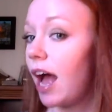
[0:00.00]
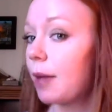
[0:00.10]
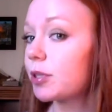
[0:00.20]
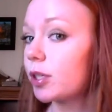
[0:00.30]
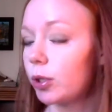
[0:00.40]

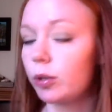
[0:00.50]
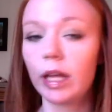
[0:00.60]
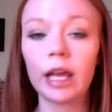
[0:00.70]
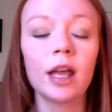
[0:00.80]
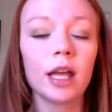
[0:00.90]

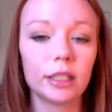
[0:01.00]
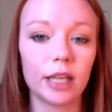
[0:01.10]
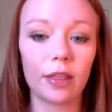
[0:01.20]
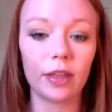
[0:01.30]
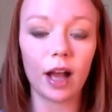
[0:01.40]
absolutely
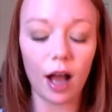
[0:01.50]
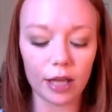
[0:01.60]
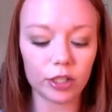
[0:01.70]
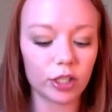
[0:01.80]
nothing on.